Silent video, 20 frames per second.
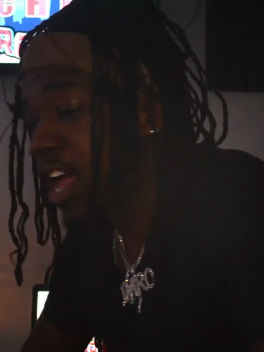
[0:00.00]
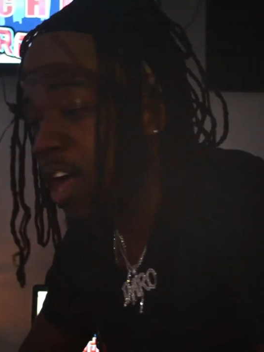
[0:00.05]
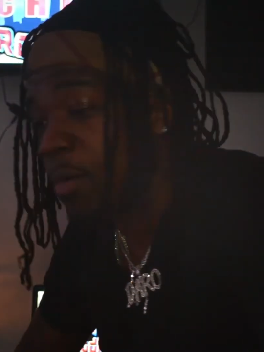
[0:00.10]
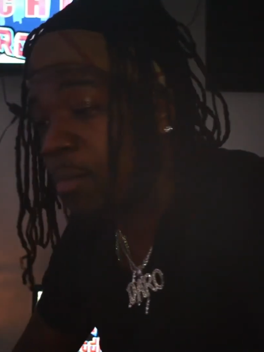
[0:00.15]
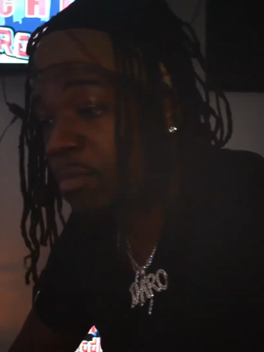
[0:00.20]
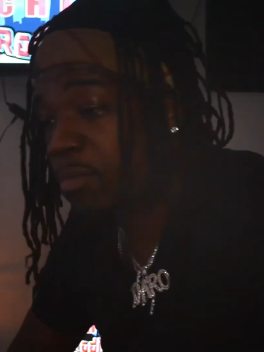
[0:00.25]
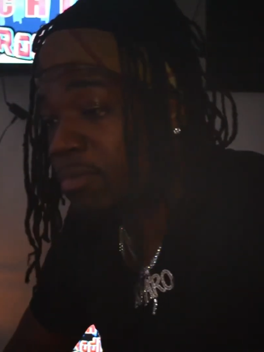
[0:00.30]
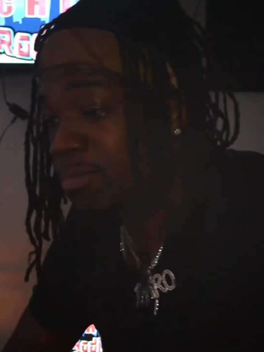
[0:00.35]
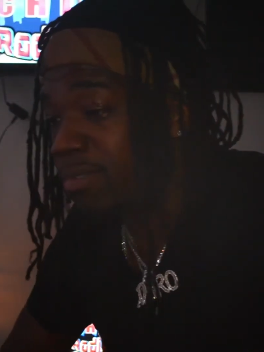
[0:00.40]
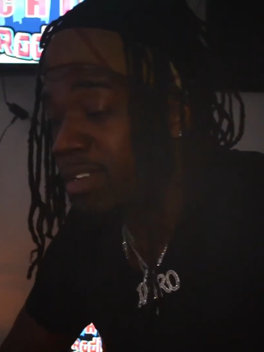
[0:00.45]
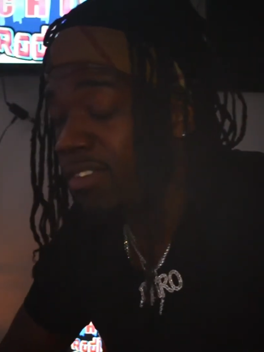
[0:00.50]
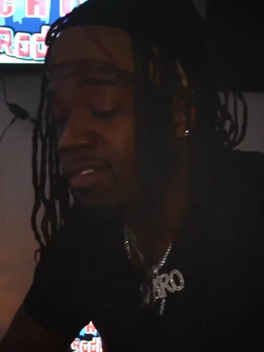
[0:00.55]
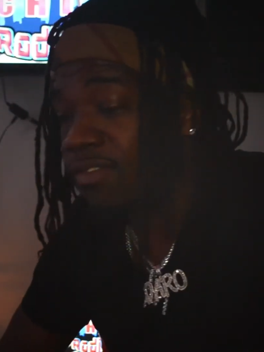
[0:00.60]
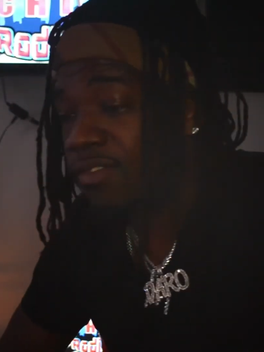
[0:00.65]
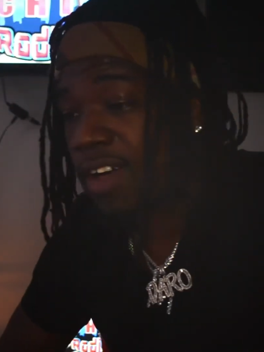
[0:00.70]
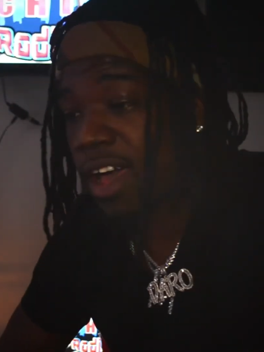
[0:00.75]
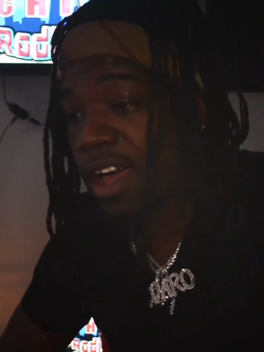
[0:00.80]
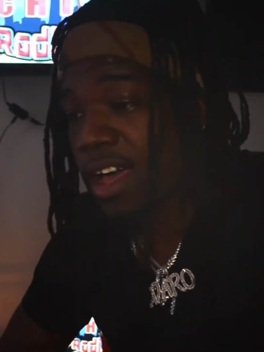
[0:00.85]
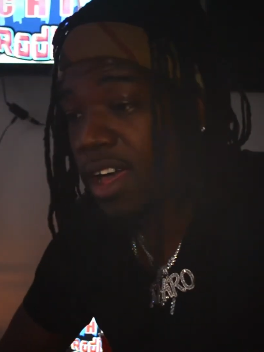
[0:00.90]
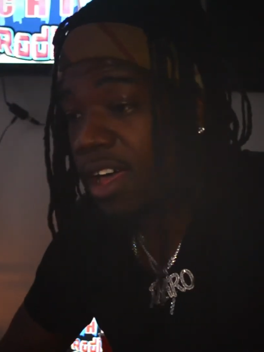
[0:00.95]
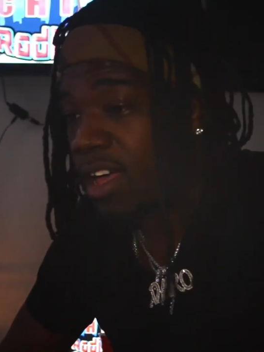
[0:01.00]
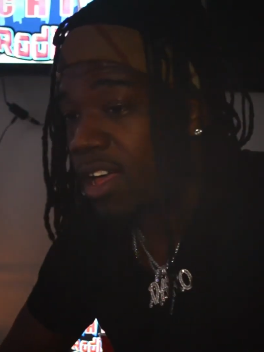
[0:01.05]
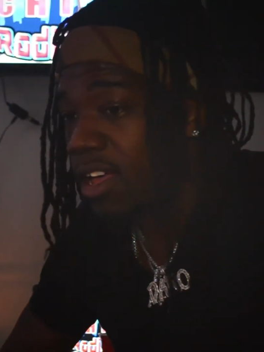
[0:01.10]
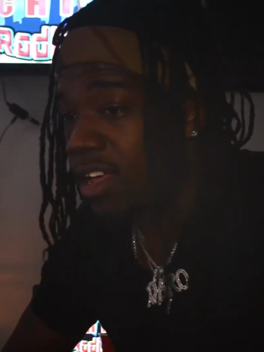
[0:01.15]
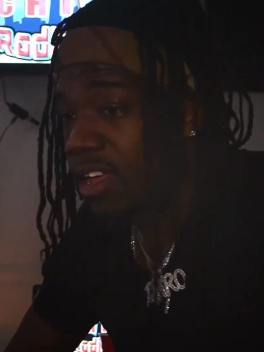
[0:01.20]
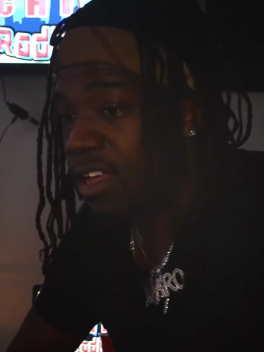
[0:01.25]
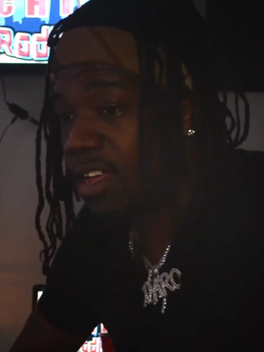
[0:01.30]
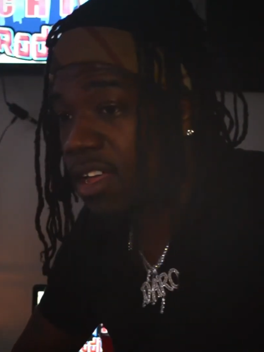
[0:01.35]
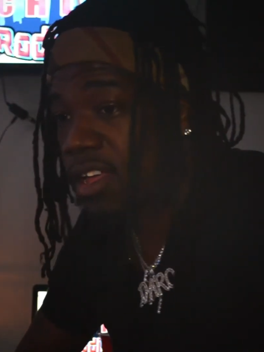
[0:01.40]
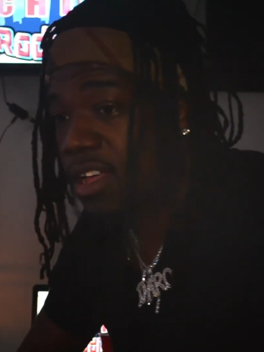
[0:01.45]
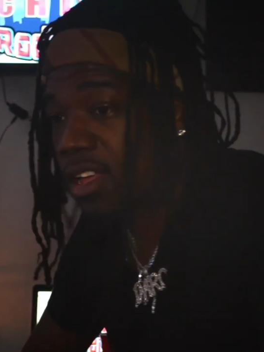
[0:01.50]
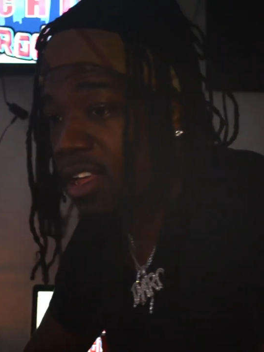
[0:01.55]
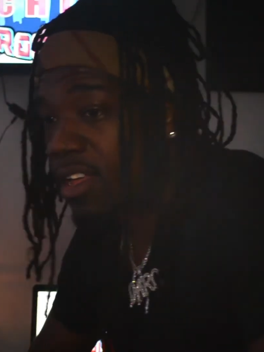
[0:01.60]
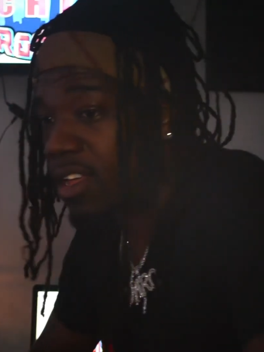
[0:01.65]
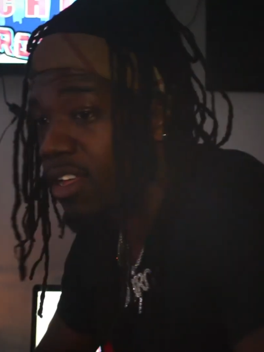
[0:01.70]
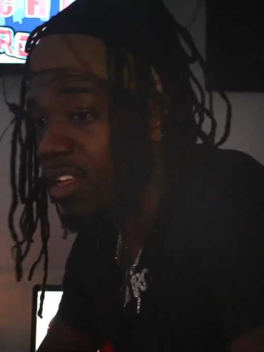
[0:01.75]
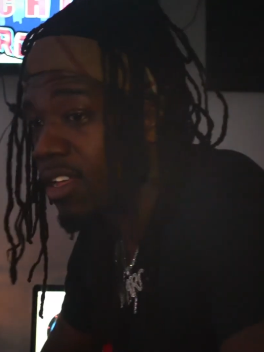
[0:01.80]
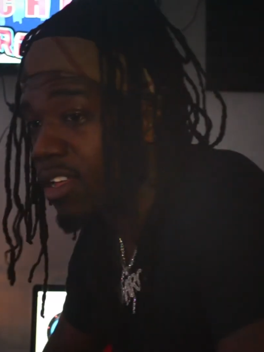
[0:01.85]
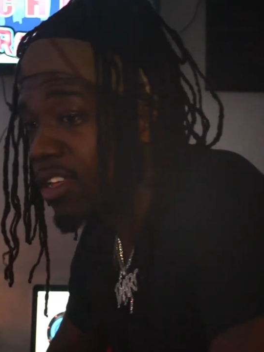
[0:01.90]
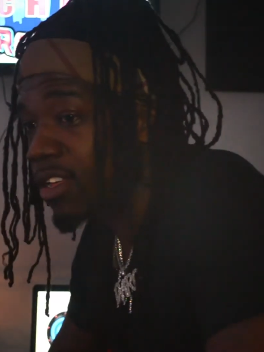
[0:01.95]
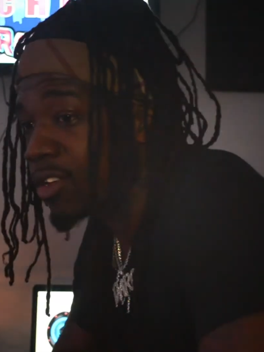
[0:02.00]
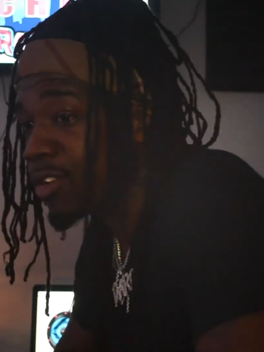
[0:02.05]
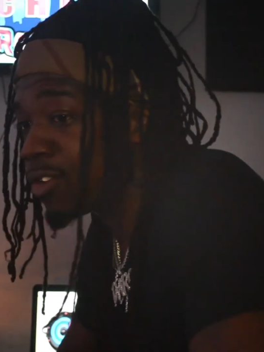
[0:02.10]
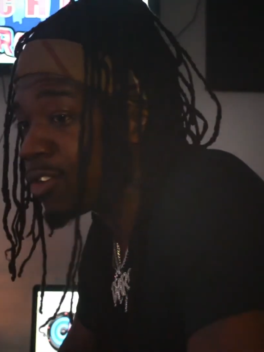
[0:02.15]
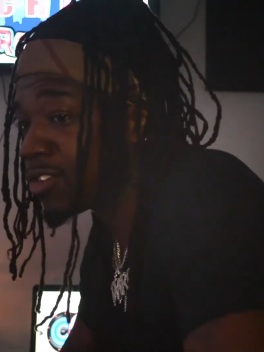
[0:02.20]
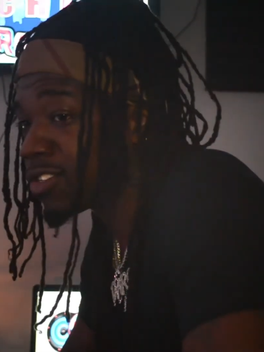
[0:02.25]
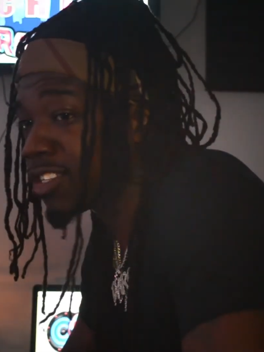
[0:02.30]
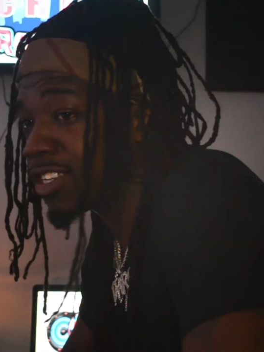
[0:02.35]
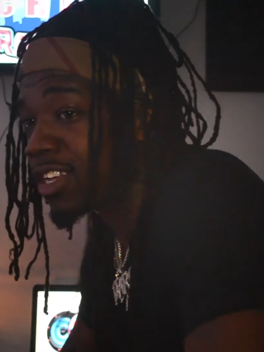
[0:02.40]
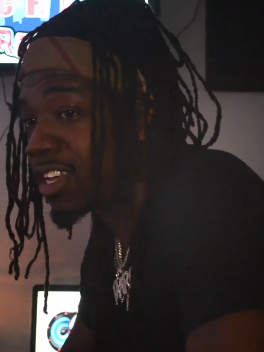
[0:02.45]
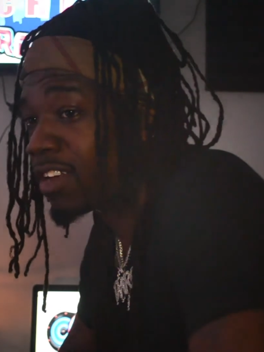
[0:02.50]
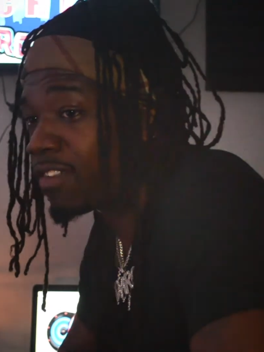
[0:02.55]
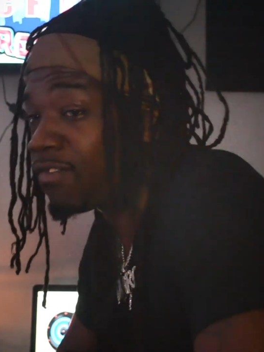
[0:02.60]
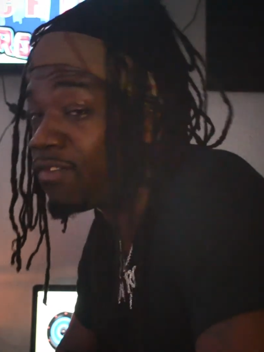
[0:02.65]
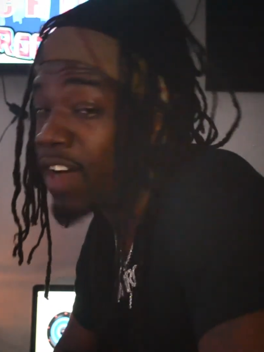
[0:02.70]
album to be fire. You know what I'm saying?